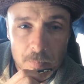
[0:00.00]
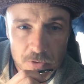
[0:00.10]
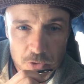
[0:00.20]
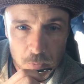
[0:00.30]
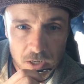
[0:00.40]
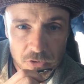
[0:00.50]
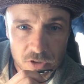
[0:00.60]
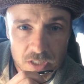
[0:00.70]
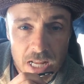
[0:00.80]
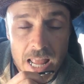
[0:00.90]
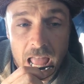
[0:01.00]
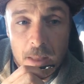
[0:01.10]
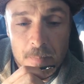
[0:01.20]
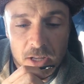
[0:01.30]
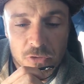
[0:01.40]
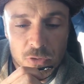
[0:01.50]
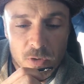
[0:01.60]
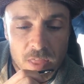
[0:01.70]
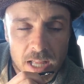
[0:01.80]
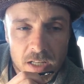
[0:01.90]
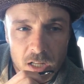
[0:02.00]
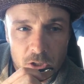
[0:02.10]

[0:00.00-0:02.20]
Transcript: up the duration, and make sure that